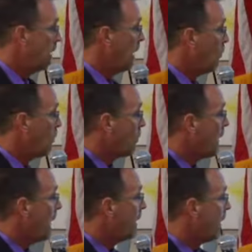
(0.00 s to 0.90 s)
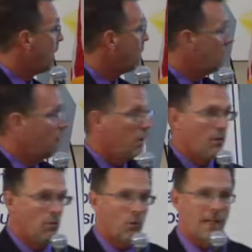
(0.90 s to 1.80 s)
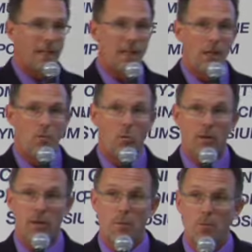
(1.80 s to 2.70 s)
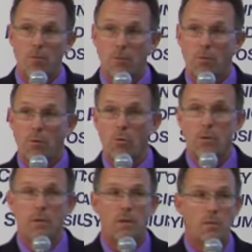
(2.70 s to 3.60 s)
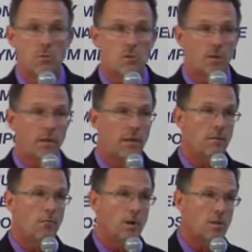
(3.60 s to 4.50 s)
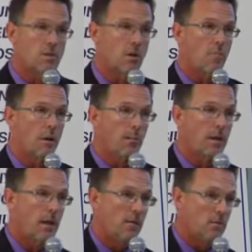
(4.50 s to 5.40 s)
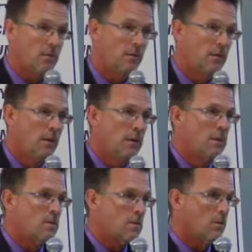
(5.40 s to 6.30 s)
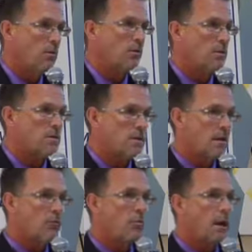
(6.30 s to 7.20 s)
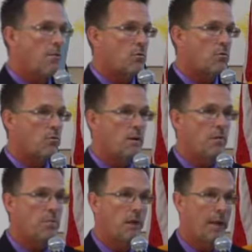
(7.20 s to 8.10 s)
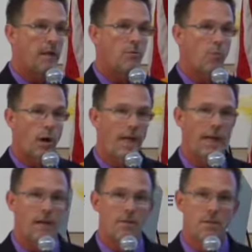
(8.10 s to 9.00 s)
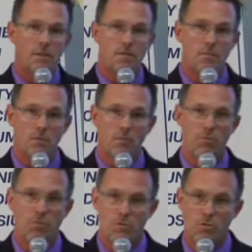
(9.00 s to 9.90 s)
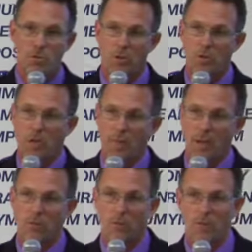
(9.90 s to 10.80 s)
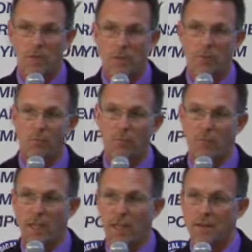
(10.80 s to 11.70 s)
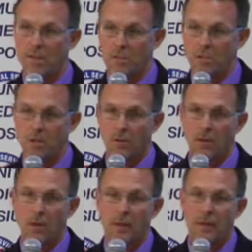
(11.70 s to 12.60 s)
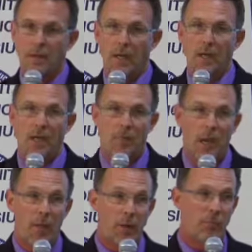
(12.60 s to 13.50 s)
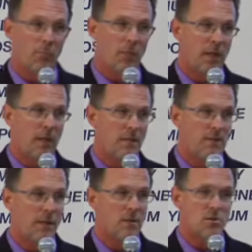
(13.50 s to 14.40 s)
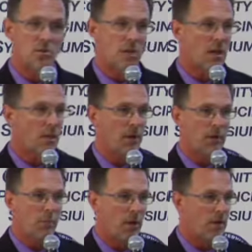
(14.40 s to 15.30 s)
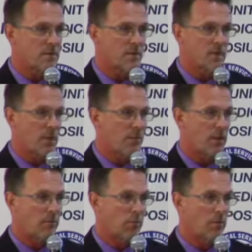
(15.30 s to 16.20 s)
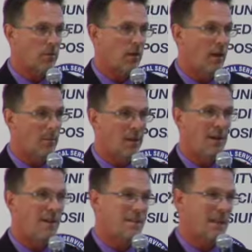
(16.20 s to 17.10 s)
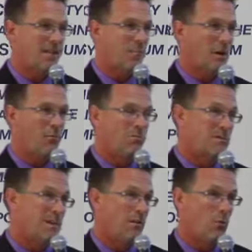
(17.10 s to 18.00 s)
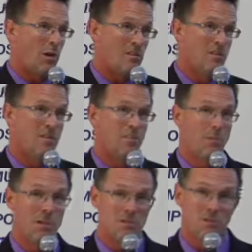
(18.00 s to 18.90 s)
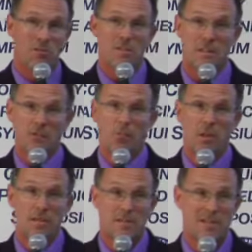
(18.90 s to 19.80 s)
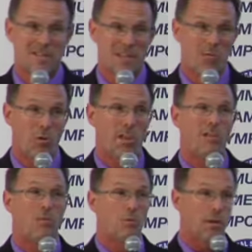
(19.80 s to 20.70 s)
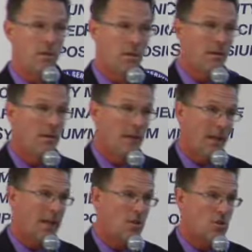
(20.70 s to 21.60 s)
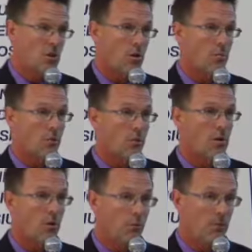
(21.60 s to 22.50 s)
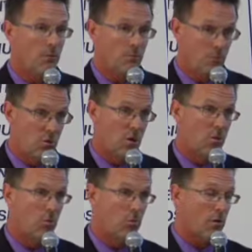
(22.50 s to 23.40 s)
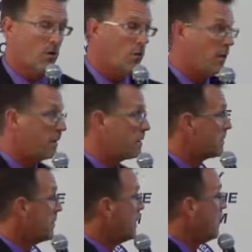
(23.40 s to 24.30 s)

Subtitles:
Now, where are we at now? We're going to keep quality moving forward, and we're going to start a publication. So there's several papers we plan on writing out of this. The first one will come out hopefully before the end of this year. I'm aiming for PEC to just talk about the policy, talk about the protocol. I've been contacted by the state of Washington, Minnesota, several places that say, what are you doing? And can you share your protocol with us?